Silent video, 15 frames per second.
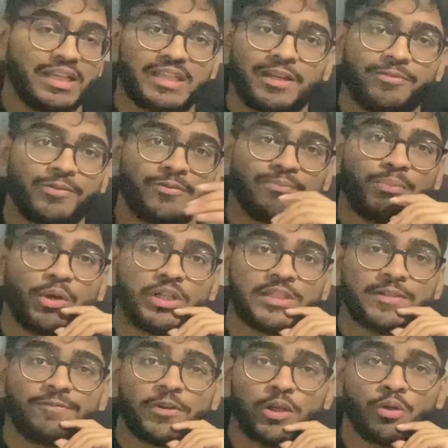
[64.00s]
different points
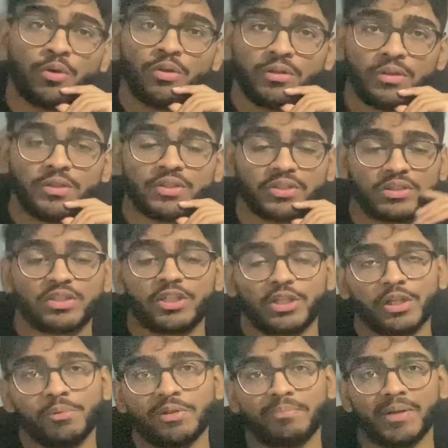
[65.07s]
of view to
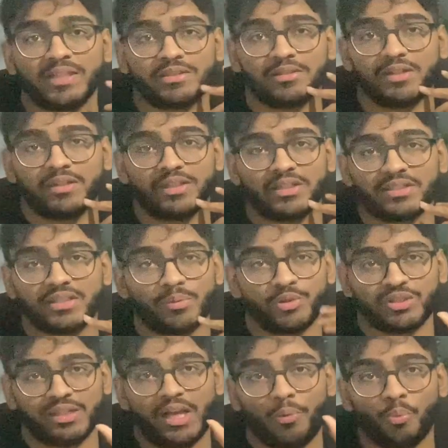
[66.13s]
do with mental illness. There
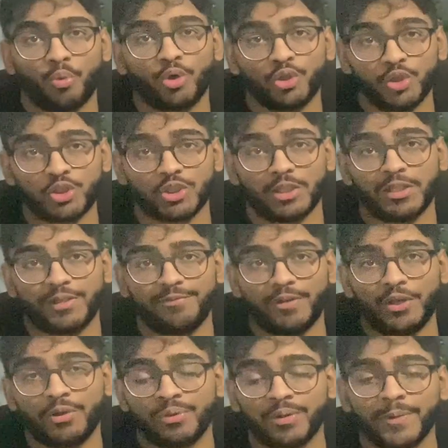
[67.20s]
wasn't like one solid
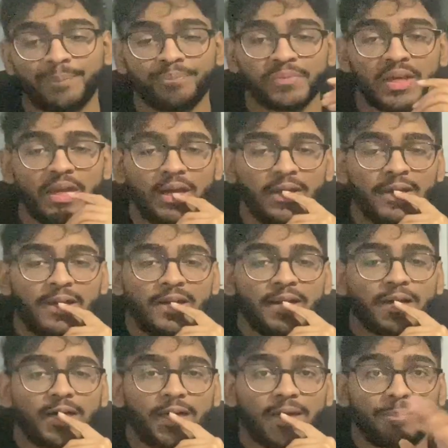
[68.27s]
view.
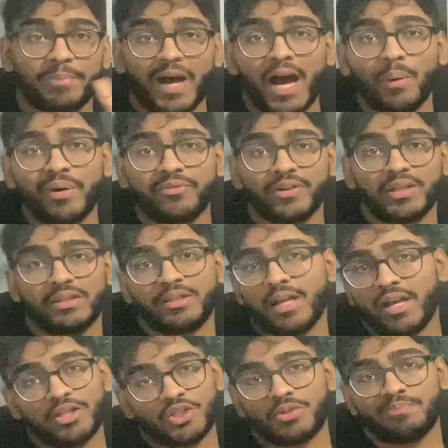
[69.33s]
But however,
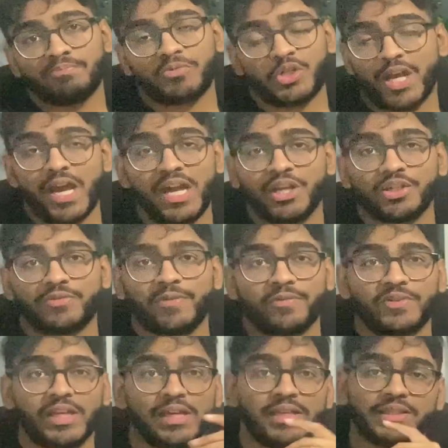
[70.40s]
that's changed
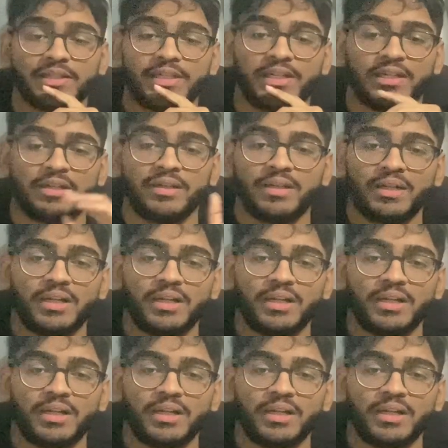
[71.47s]
50 years later.